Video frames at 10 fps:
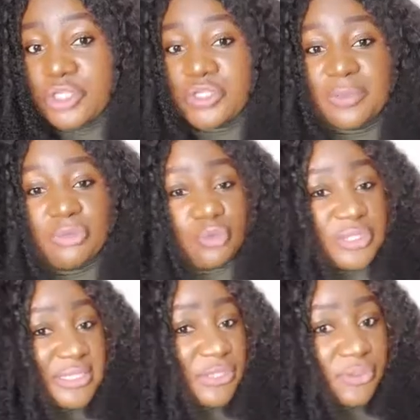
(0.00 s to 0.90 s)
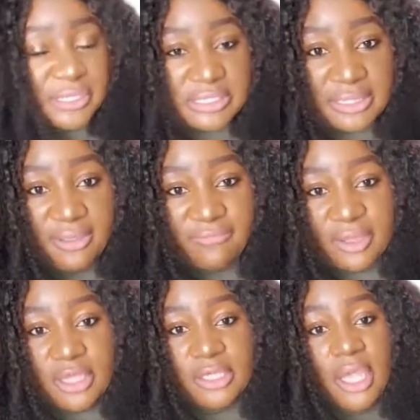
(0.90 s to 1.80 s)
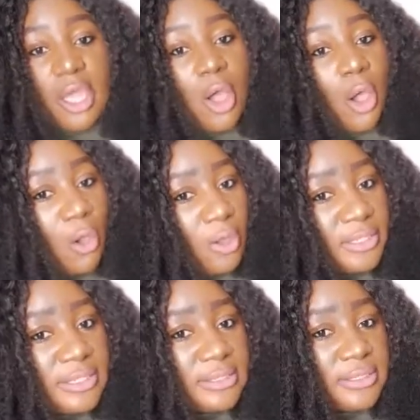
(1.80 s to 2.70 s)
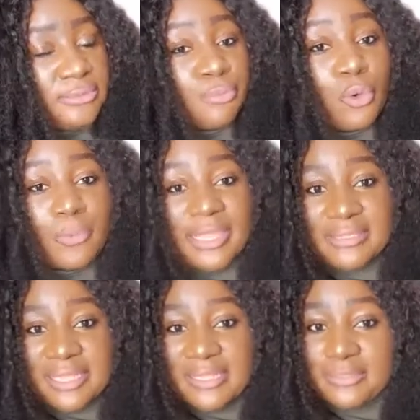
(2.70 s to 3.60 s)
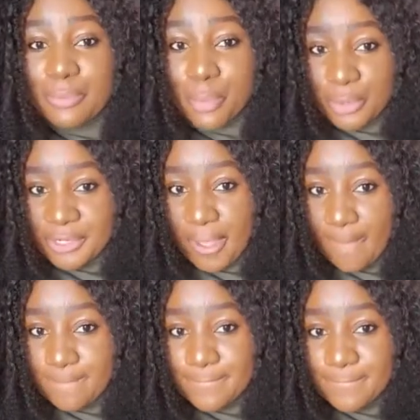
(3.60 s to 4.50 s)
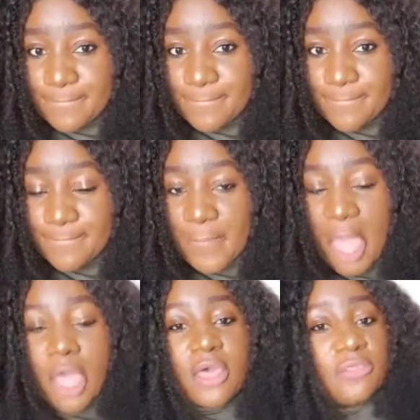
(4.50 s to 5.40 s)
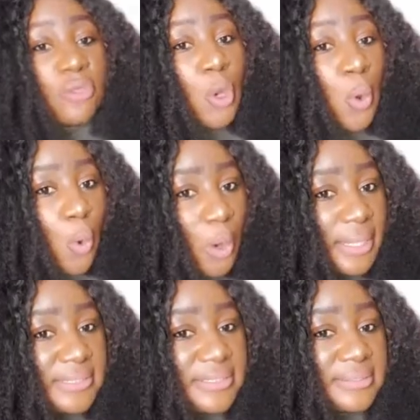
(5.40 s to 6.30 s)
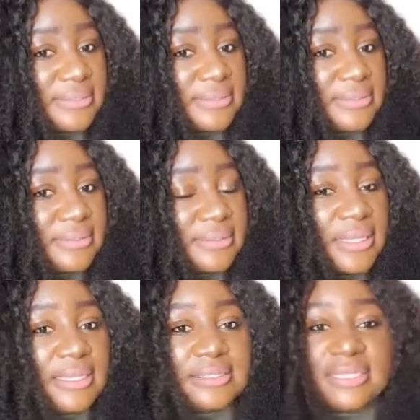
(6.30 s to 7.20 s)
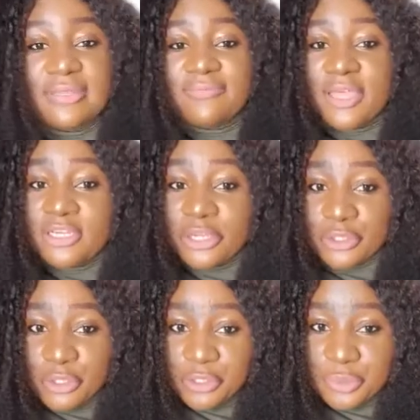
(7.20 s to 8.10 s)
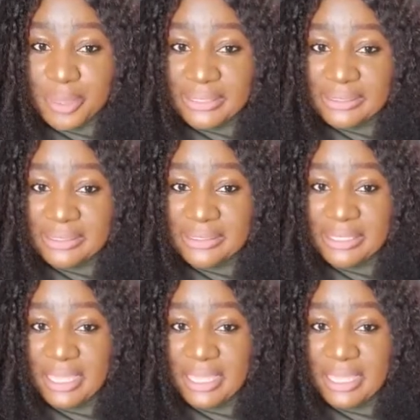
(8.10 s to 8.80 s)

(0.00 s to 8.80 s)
judgment was said to be delivered on Phumeza's murder, the court delivered their judgment,